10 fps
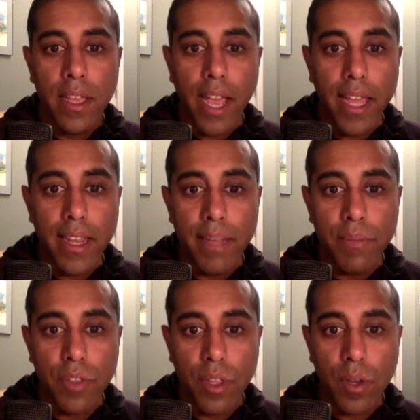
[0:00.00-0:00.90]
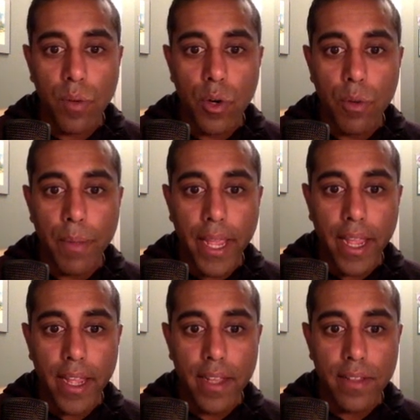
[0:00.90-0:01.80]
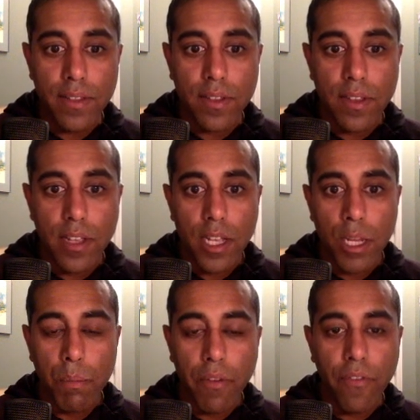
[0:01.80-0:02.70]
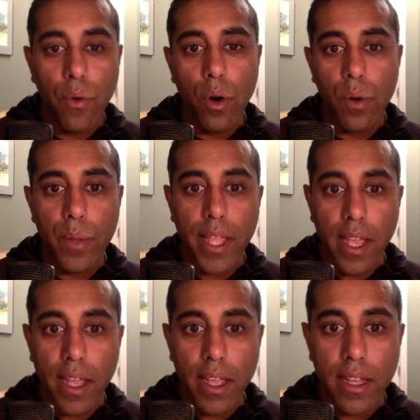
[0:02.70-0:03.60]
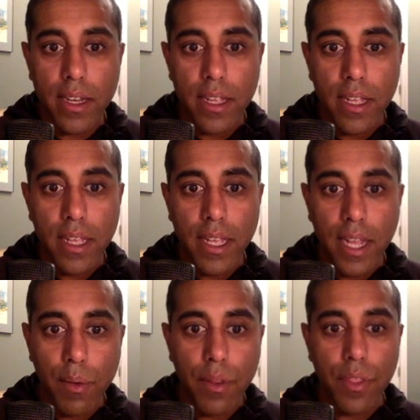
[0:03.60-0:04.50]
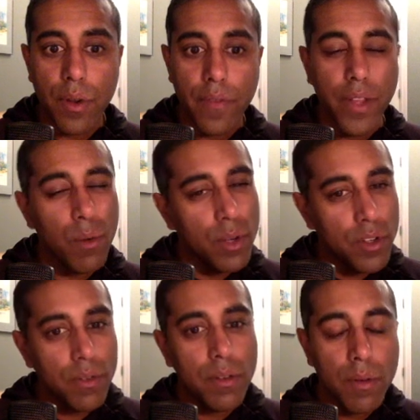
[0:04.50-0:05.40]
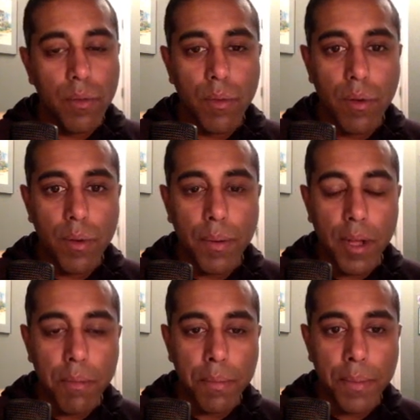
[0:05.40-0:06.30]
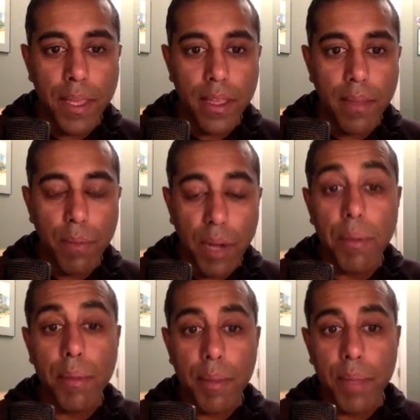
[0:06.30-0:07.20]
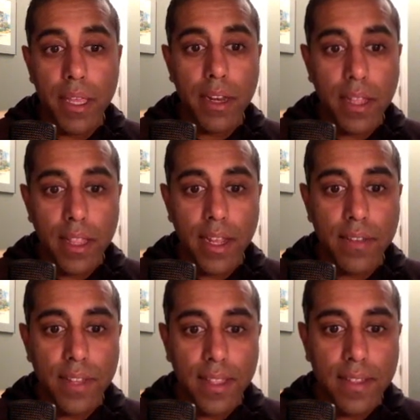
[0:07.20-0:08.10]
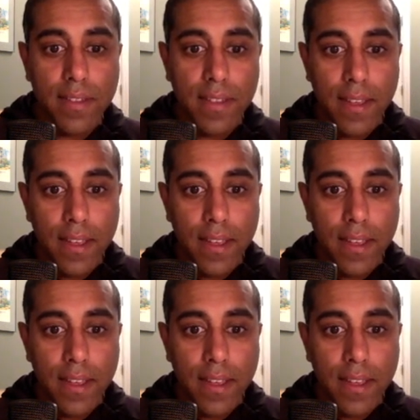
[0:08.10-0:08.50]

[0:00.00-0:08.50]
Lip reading: add him to the group, and before we add our third defender, which will probably be an England asset, let's